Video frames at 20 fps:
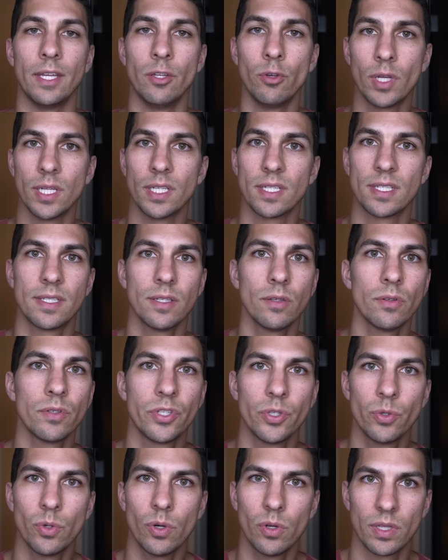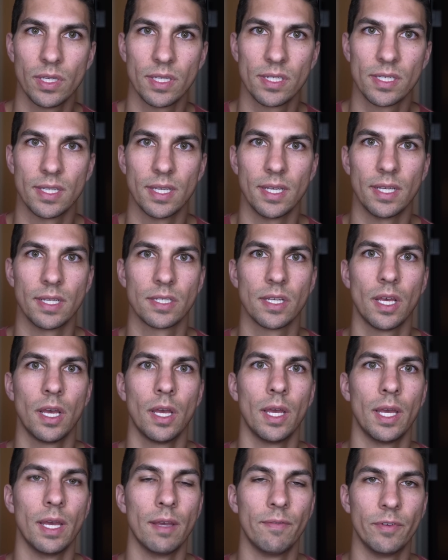and you can still do all these things
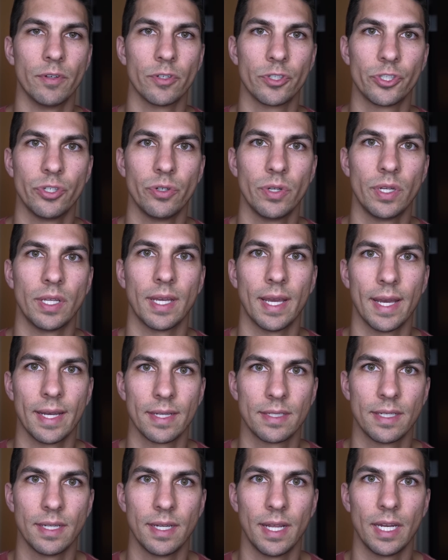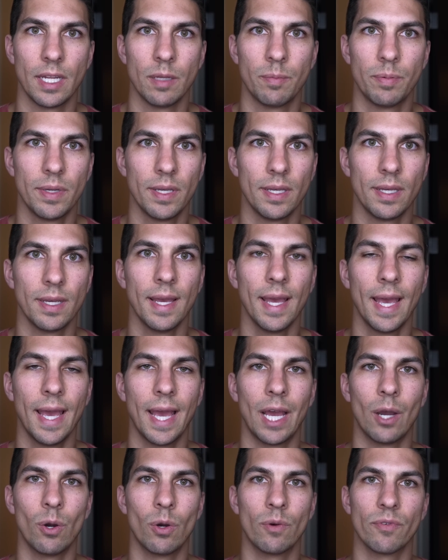if you're shooting at 1080p.
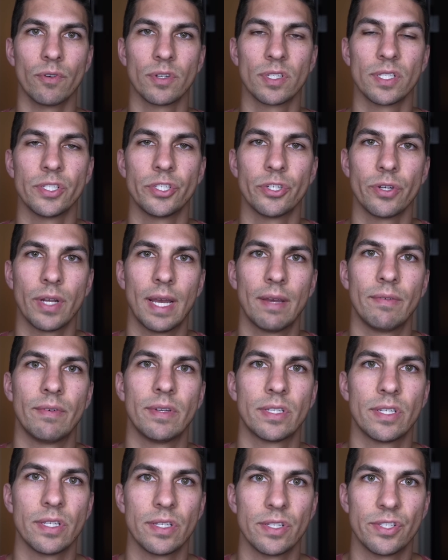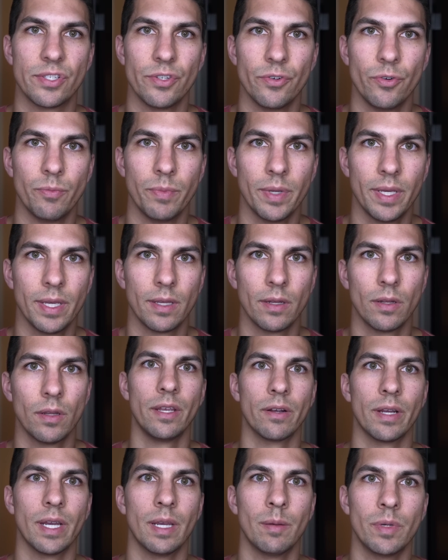However, since you're having to zoom in,
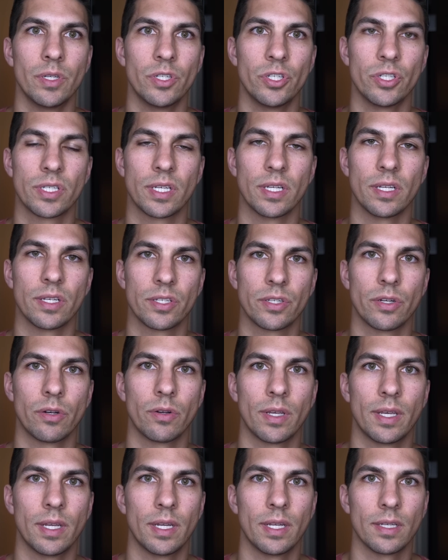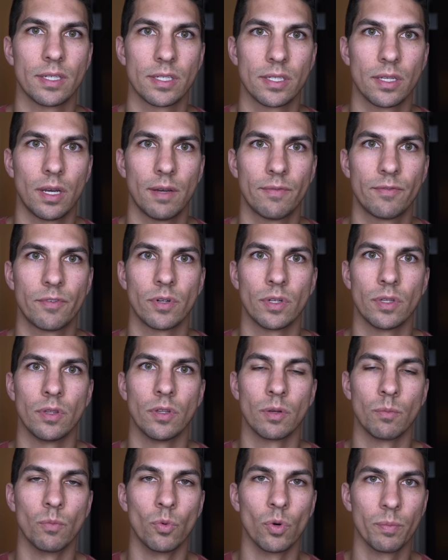your image is going to start getting softer and
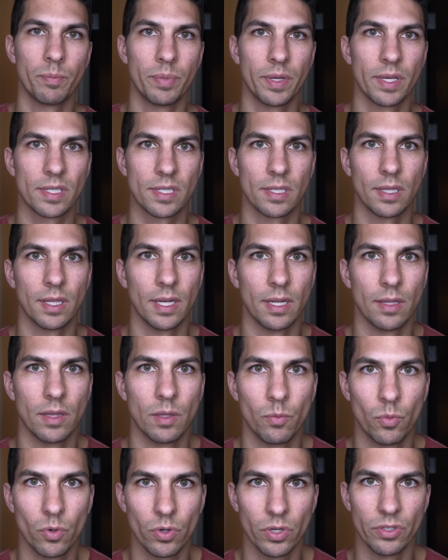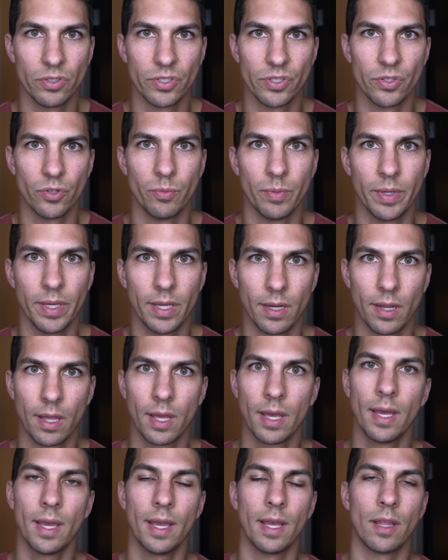look more pixelated the more you zoom in,
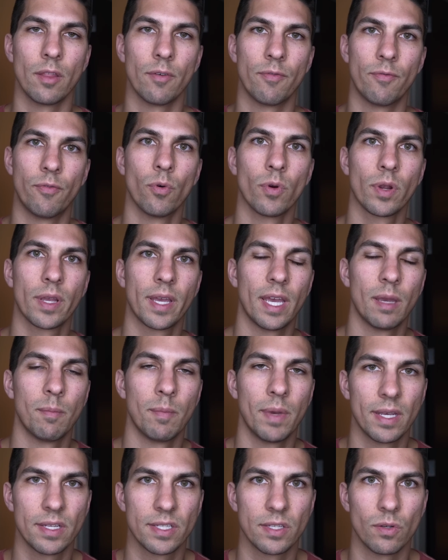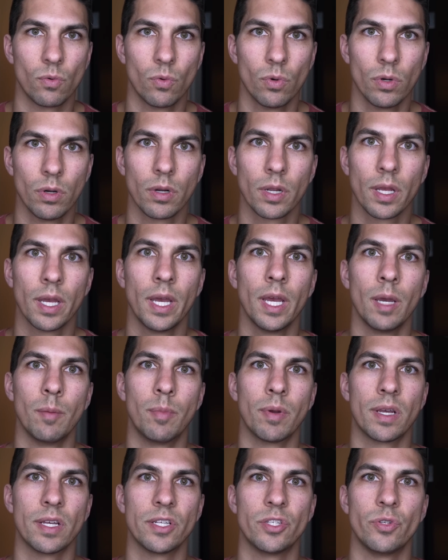and the 4K makes it work
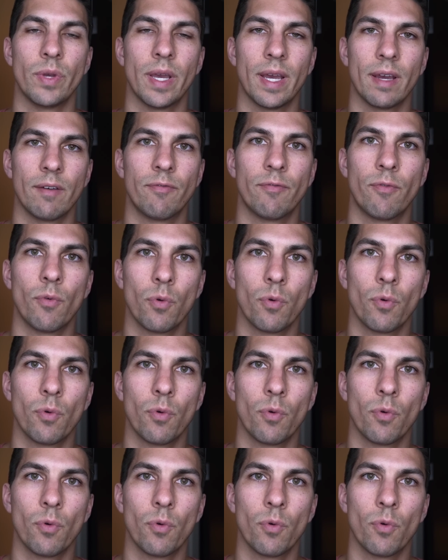because you have